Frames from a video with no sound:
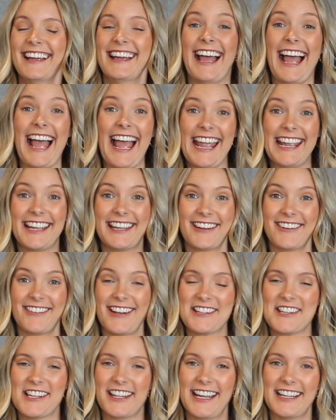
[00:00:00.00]
Hey,
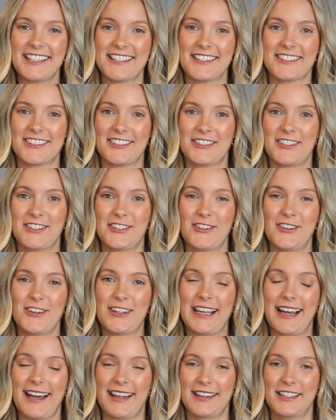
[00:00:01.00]
congratulations on your new
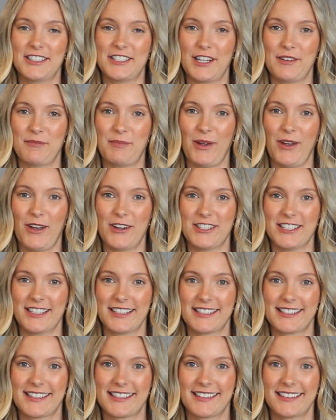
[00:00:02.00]
garden shed
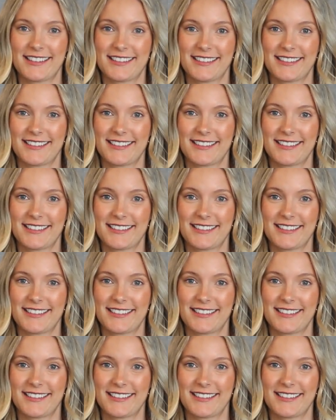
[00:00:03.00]
purchase.